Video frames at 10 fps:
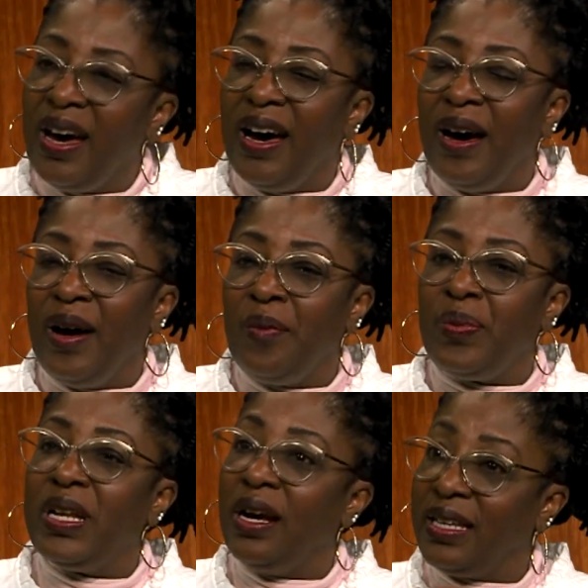Um, exactly.
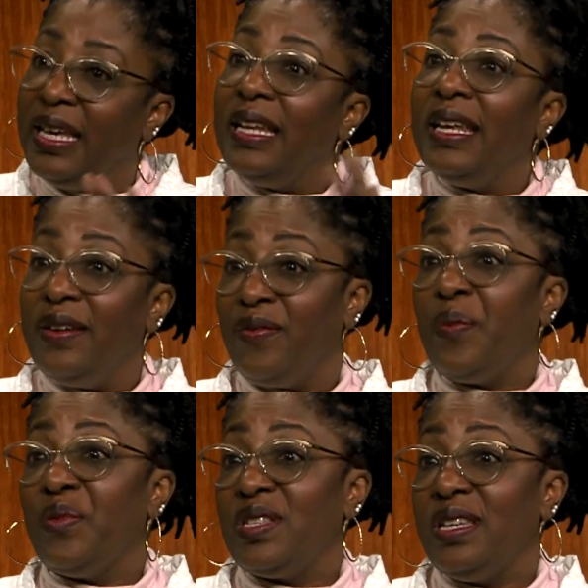But again, it
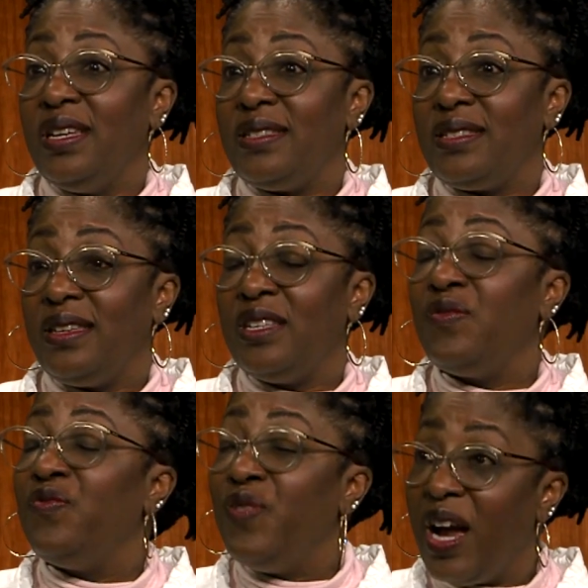represents, it's
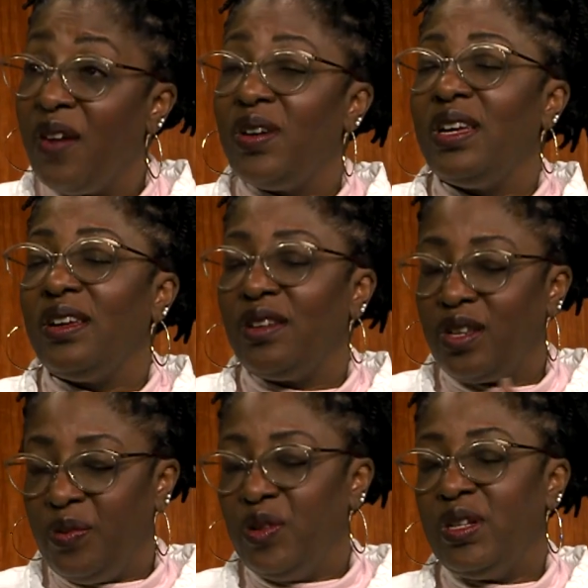very
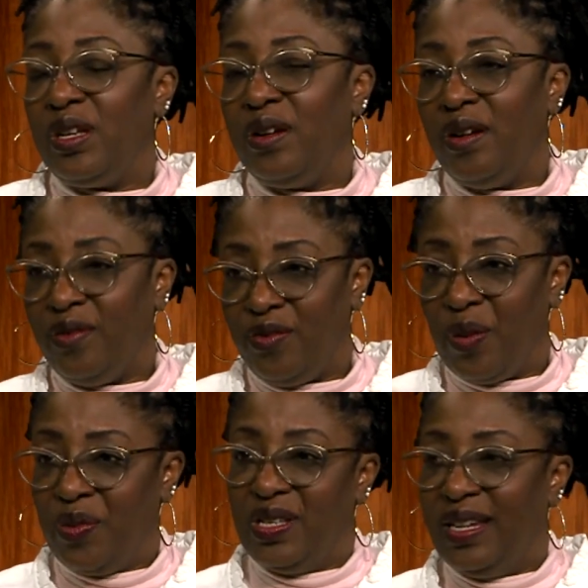community
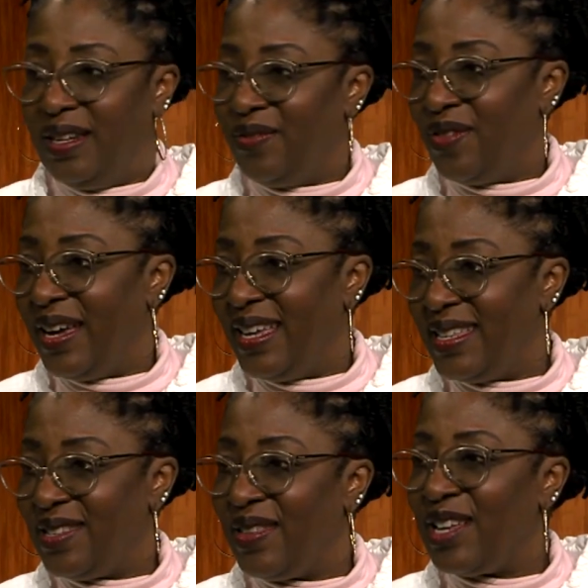representative, right? And
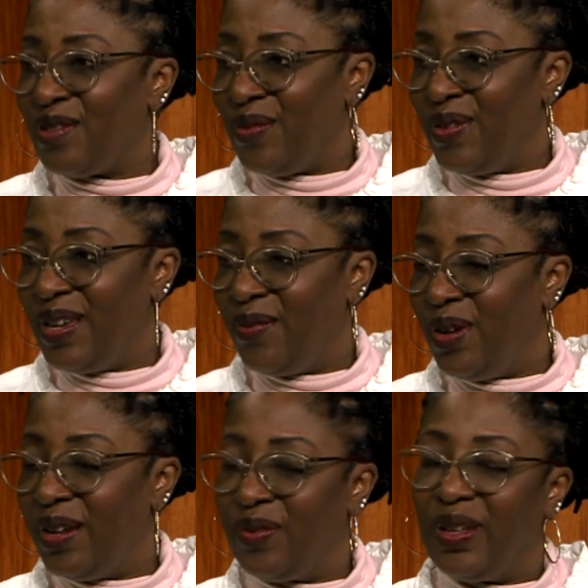so that's exactly. what we
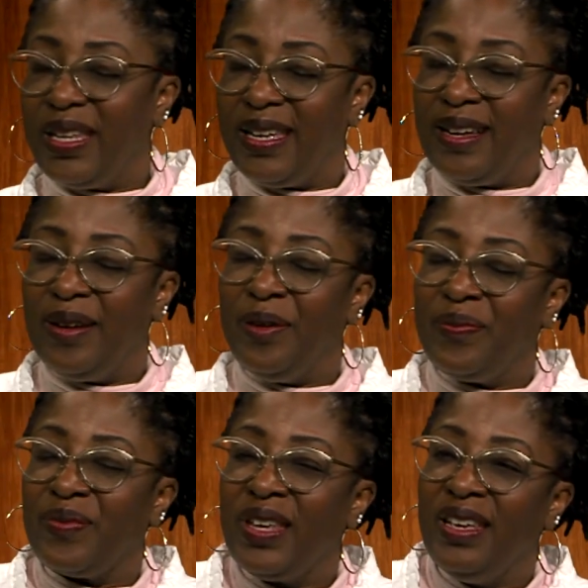want to really,
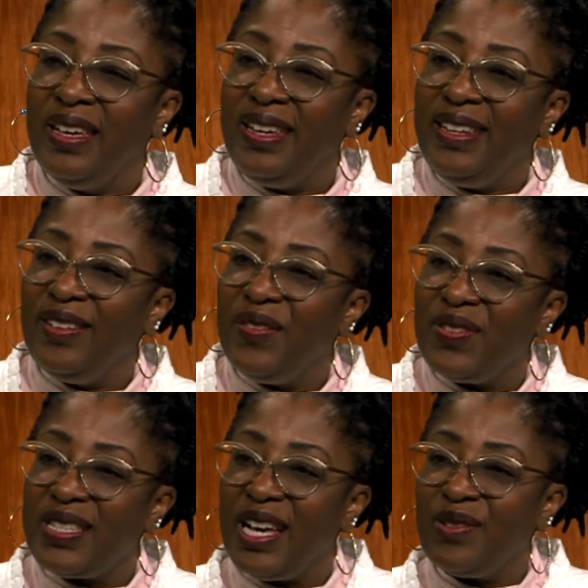um, you know,
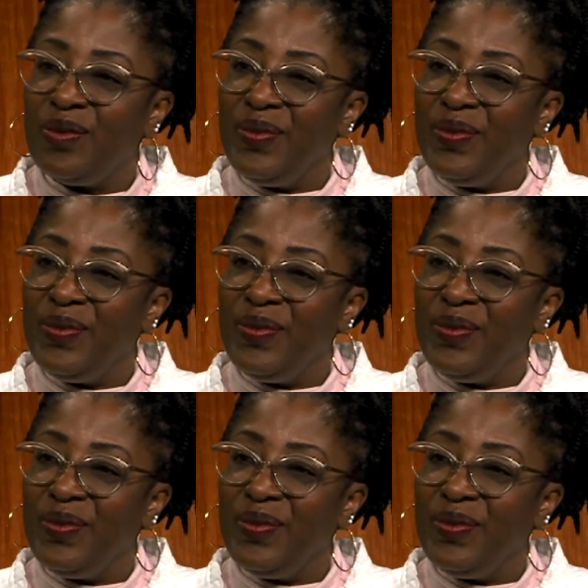emphasize with